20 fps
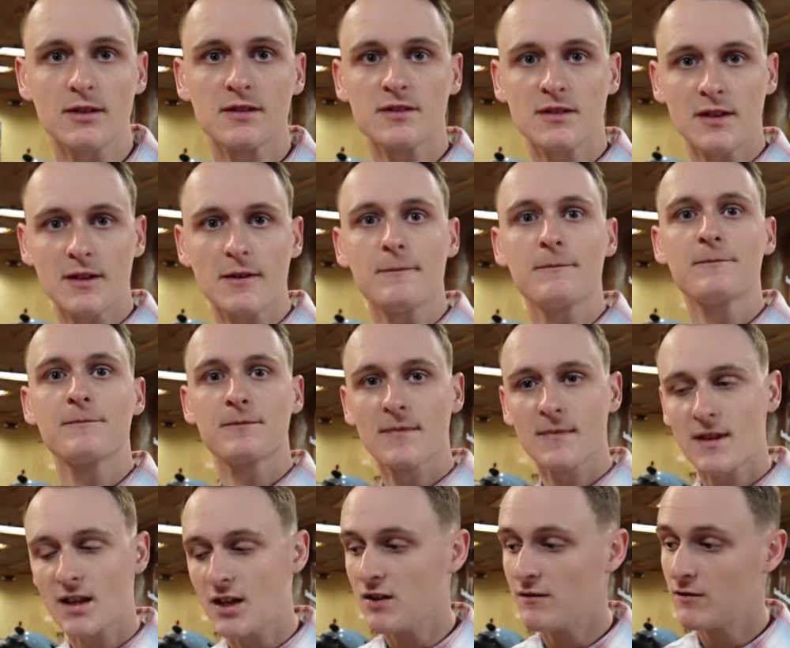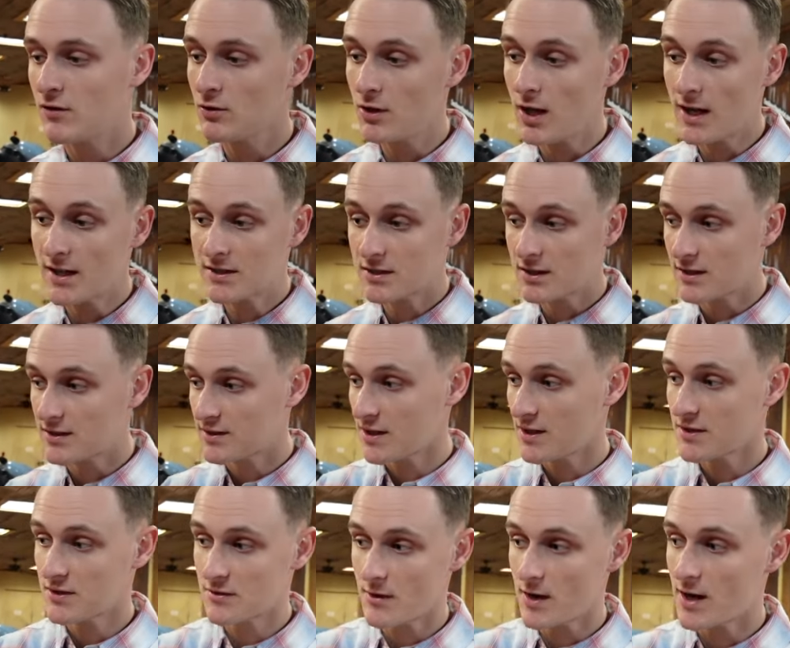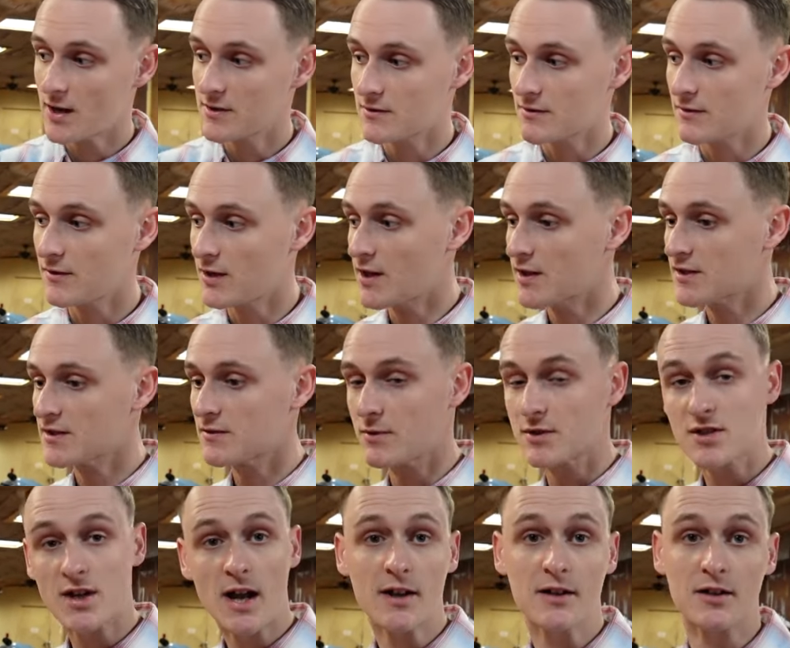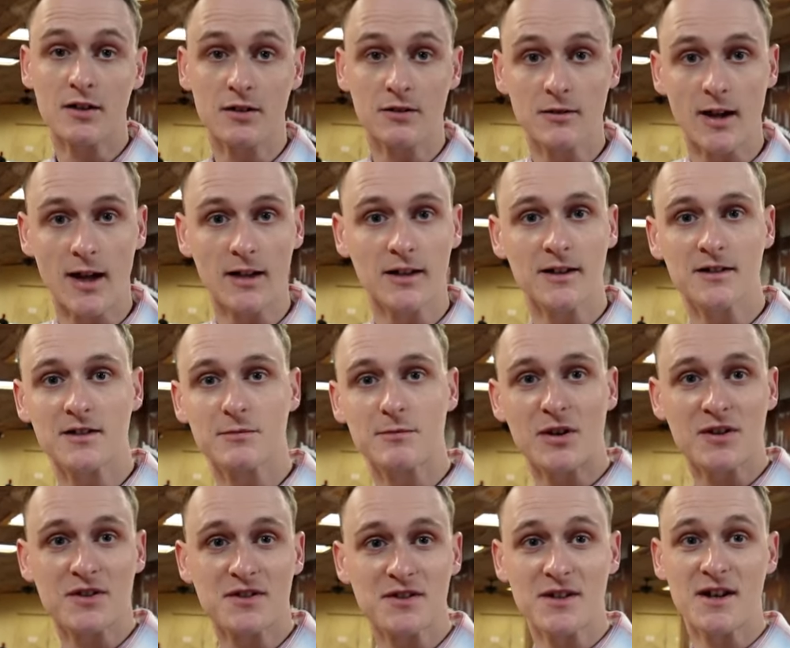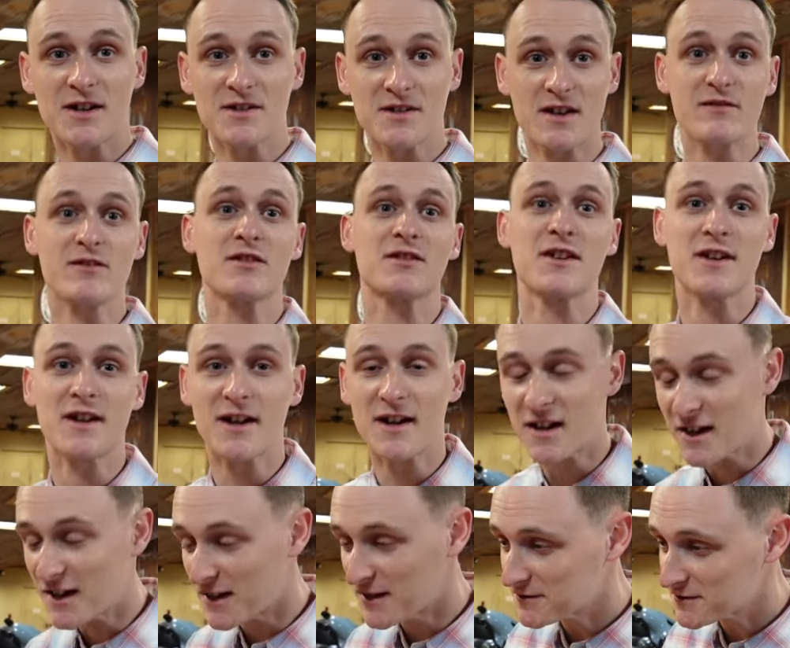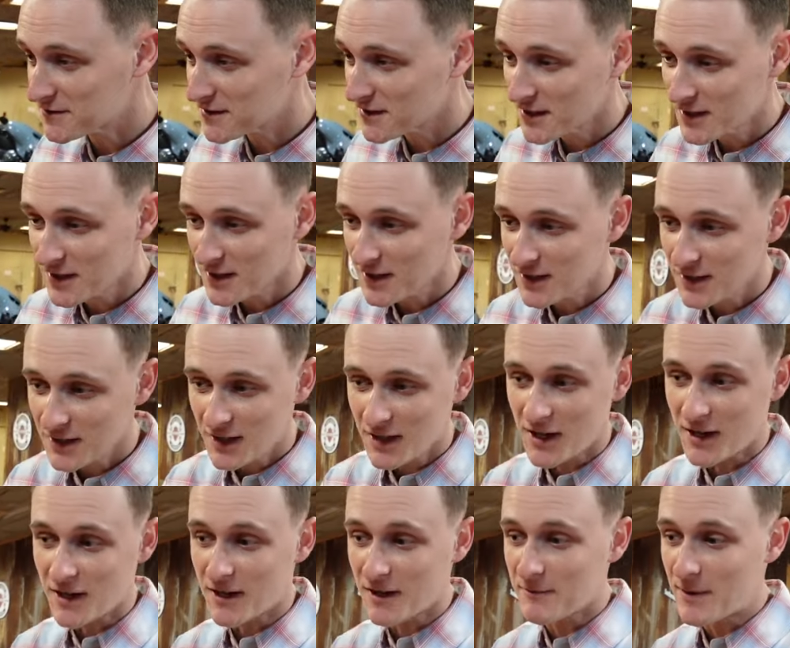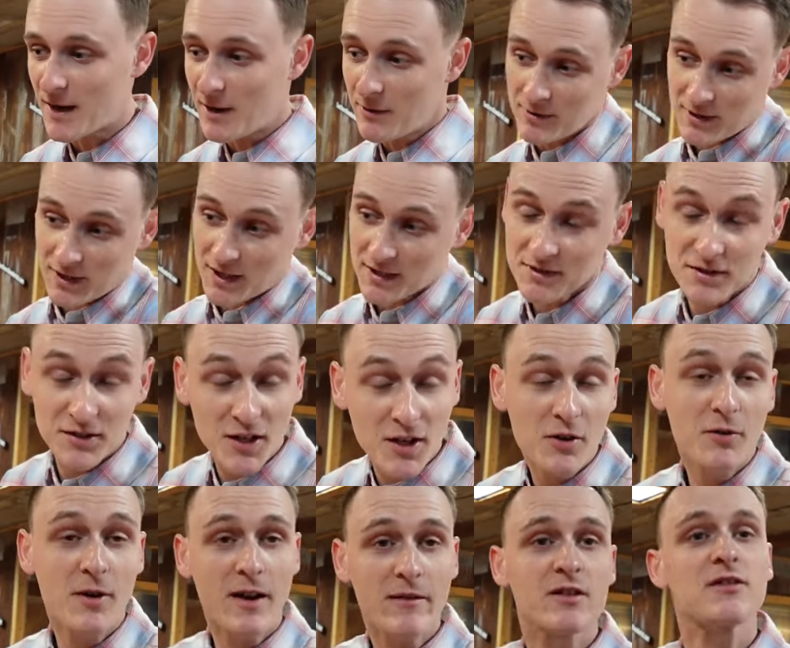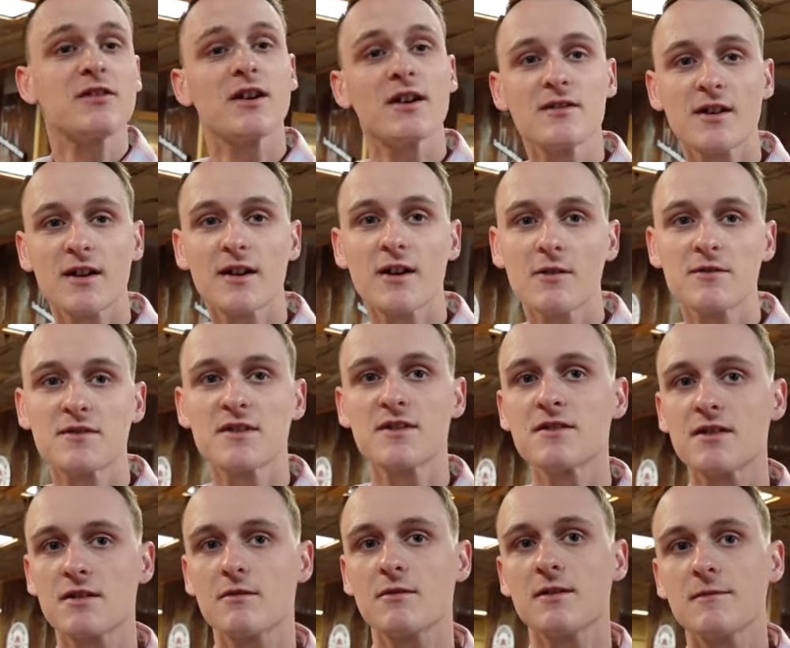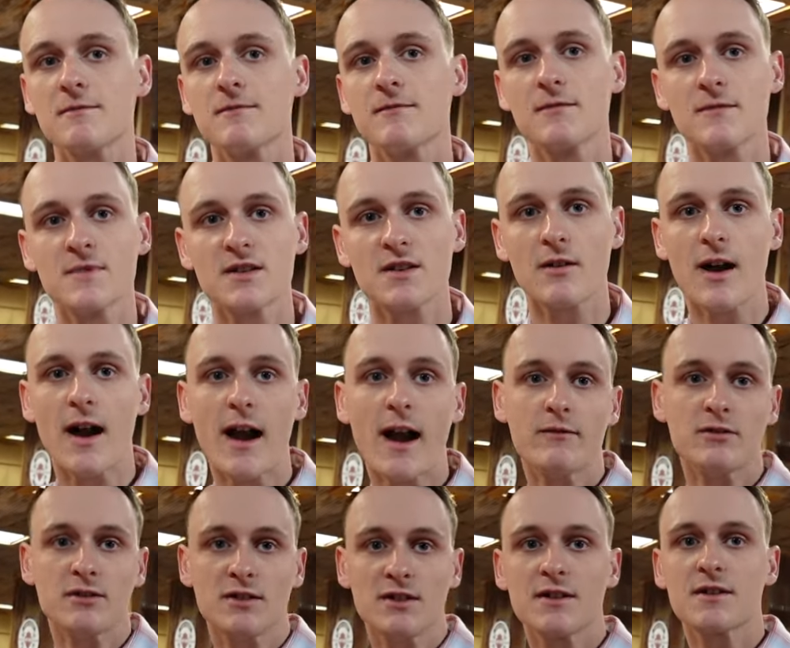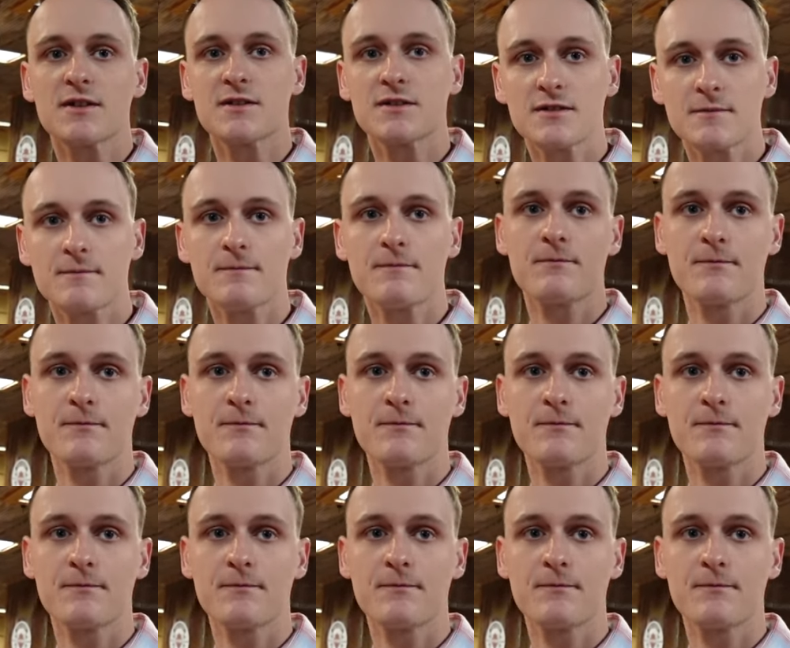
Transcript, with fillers: it. That so, makes a lot of sense. and if you like to accessorize your things, which I do, I like to personalize everything I have. Um, I would like to know everything that goes into it, so I have a list.